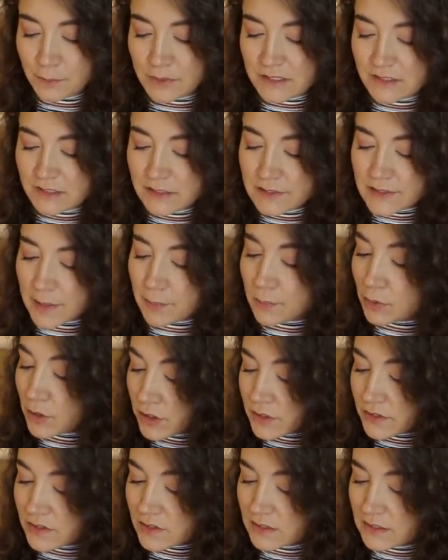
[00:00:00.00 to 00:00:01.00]
but since I
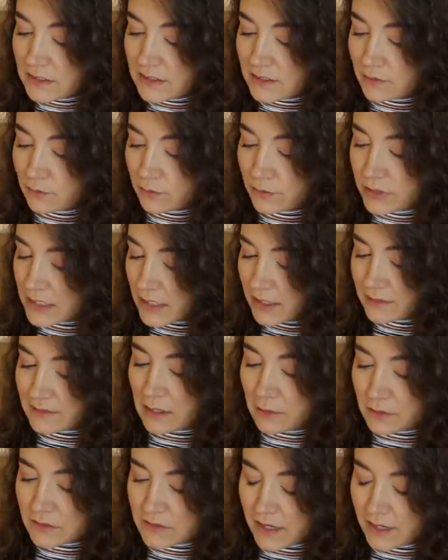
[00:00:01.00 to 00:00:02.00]
personally didn't realize
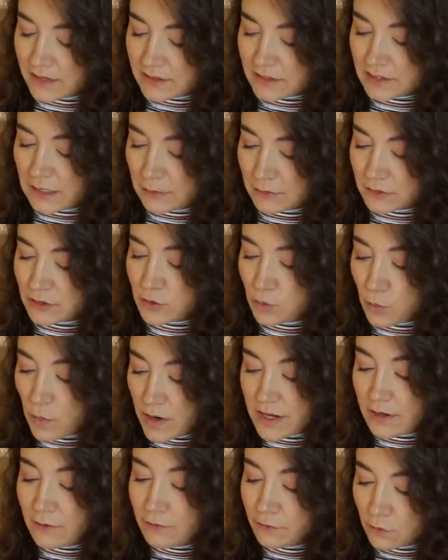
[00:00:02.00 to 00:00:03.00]
I was gay until I was
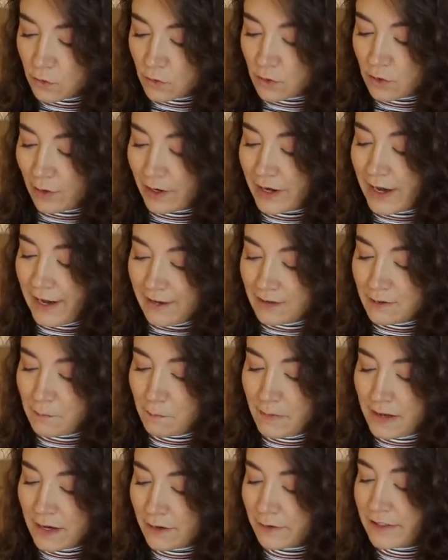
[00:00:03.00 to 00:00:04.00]
twenty-four
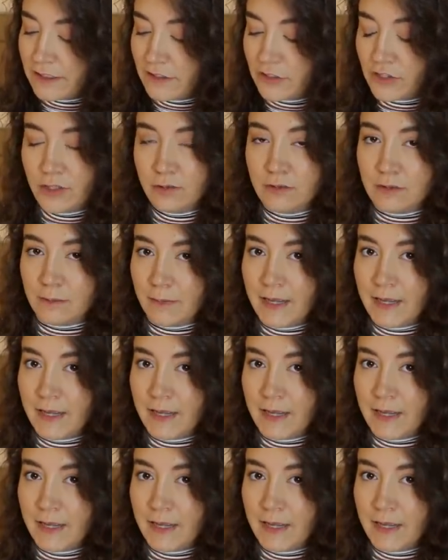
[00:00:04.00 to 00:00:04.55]
and married to a